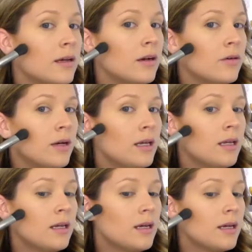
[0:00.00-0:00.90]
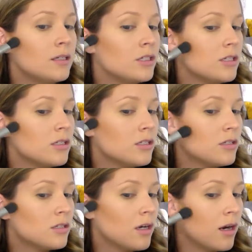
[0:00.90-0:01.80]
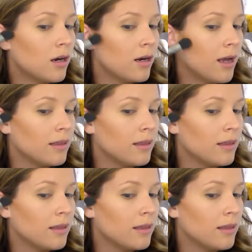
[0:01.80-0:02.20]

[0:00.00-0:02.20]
I go in and just start